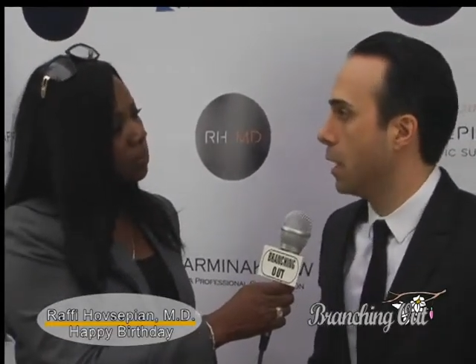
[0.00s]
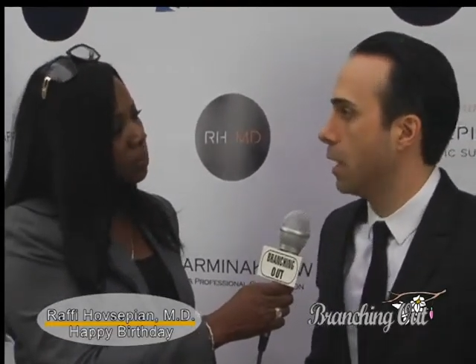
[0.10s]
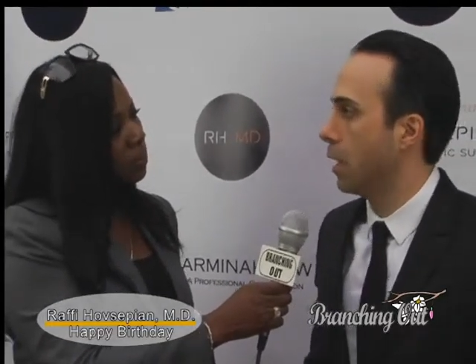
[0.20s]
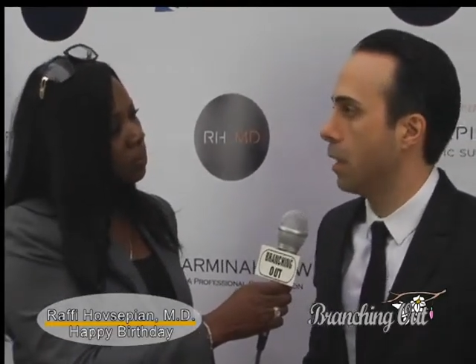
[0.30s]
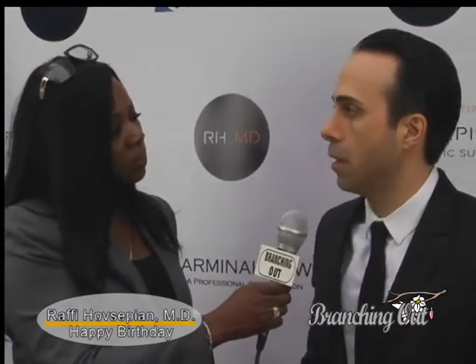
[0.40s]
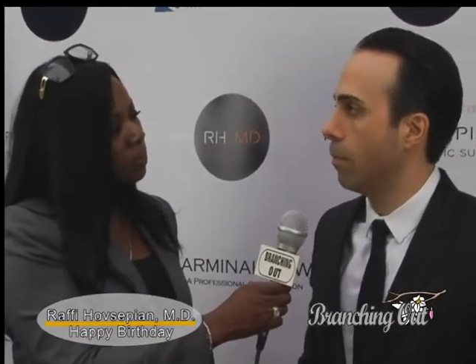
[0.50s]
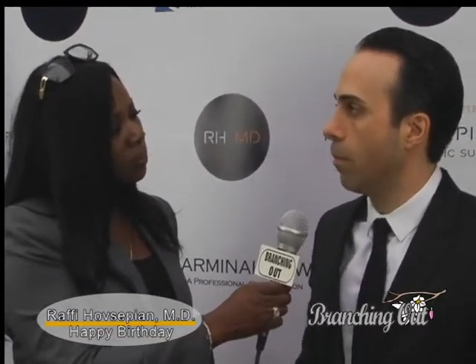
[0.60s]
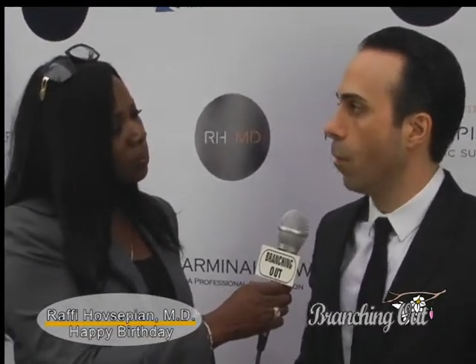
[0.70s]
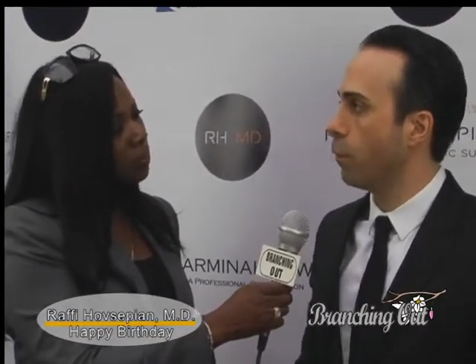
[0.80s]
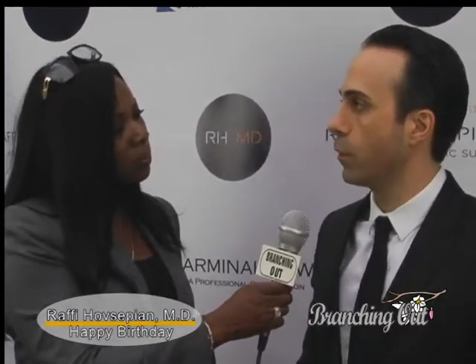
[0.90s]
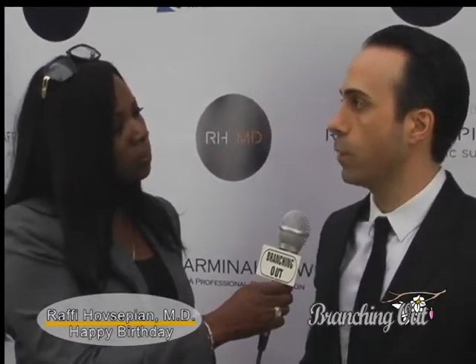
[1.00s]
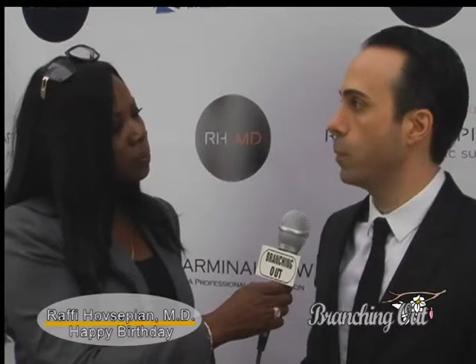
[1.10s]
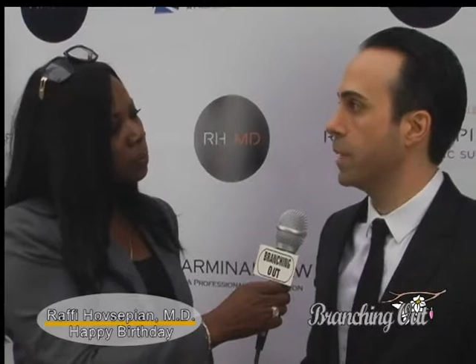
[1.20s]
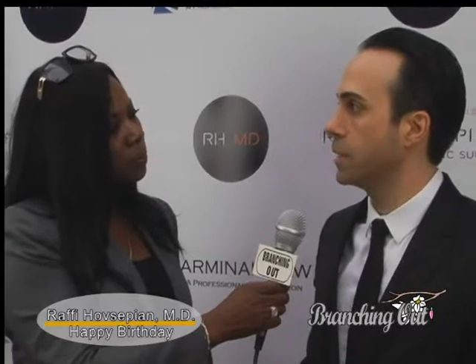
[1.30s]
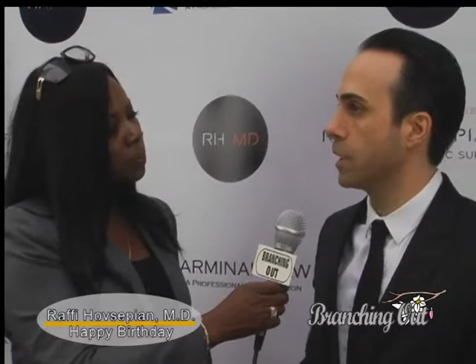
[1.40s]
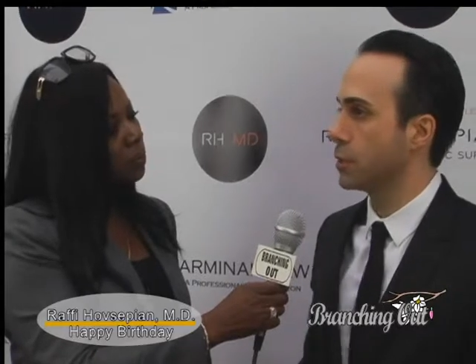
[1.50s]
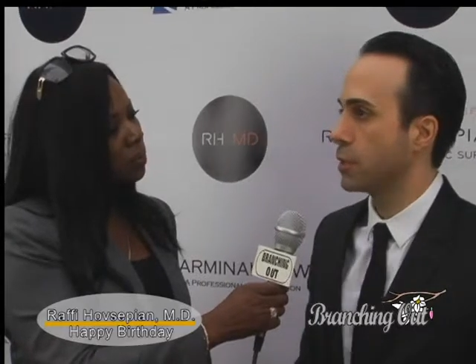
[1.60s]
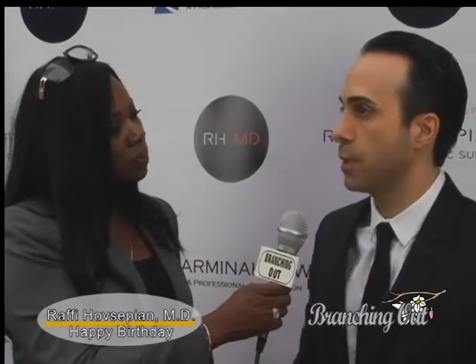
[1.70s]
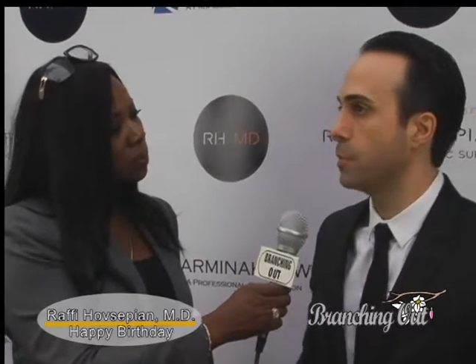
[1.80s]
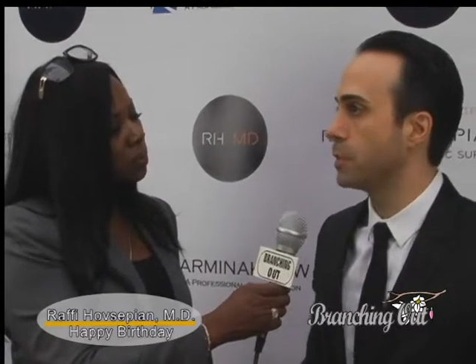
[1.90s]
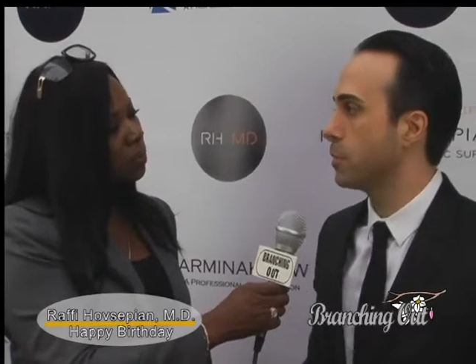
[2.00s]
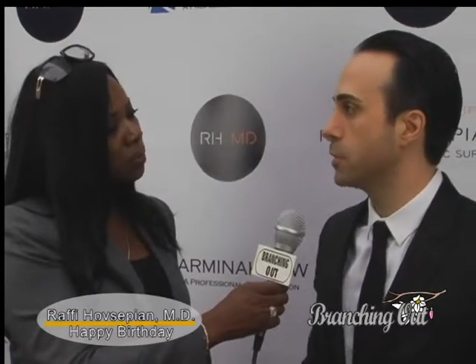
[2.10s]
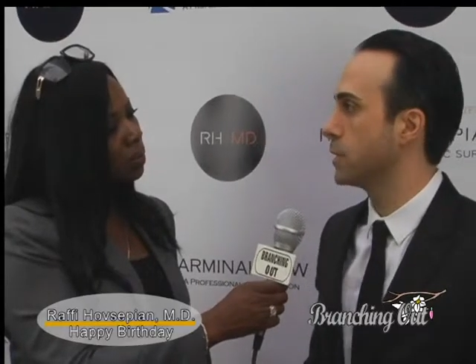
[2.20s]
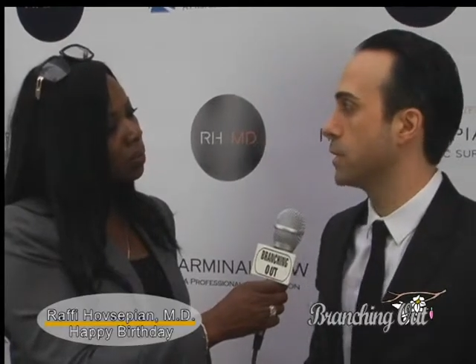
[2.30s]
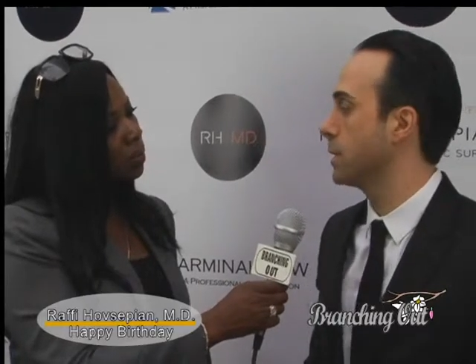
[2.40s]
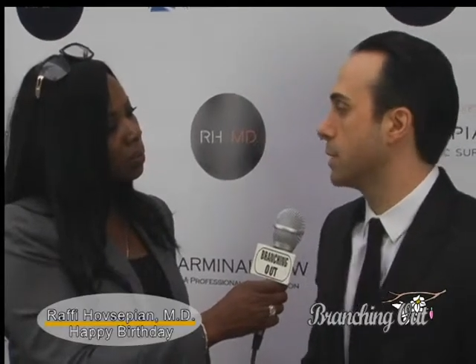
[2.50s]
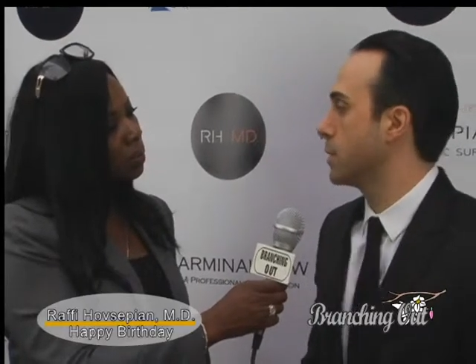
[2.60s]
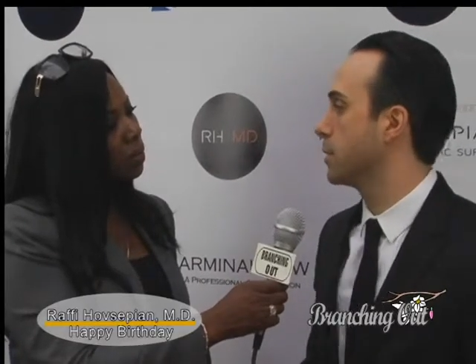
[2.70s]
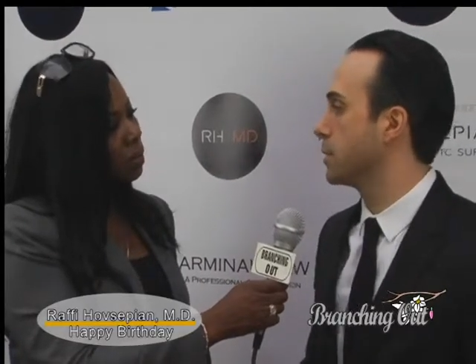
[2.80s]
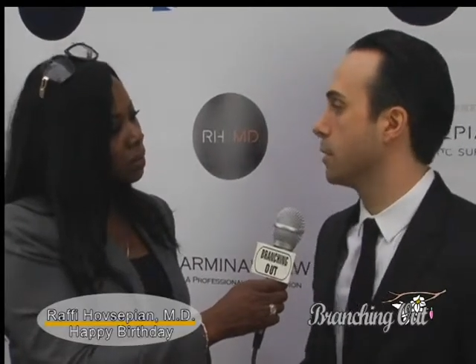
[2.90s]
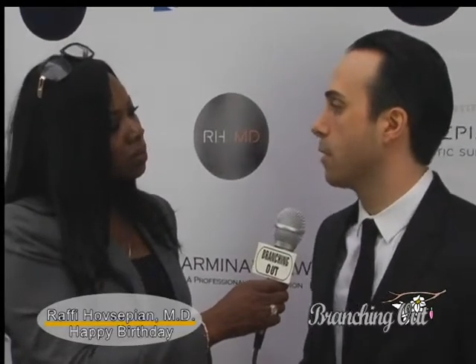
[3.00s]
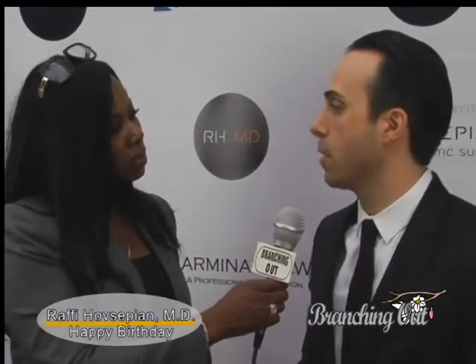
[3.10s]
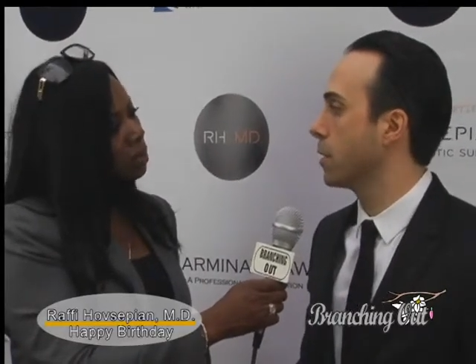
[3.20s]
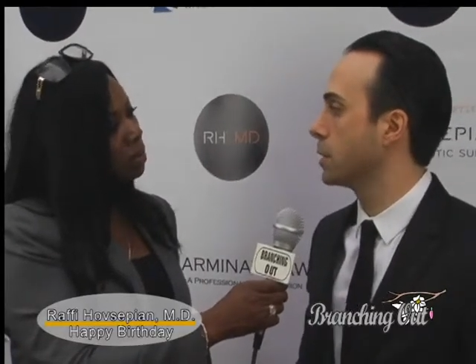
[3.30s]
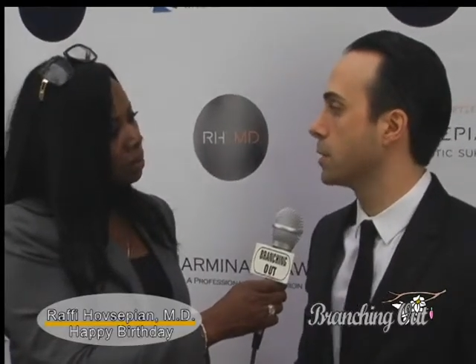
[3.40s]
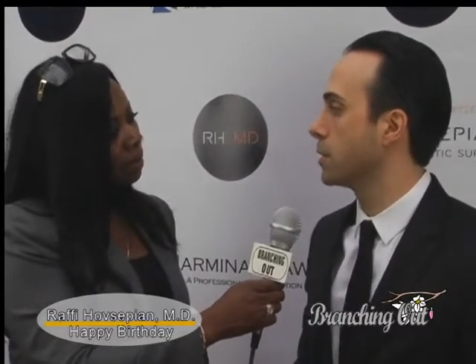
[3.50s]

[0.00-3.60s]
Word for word: Um, hopefully, we touch them as much as they touch us in our hearts.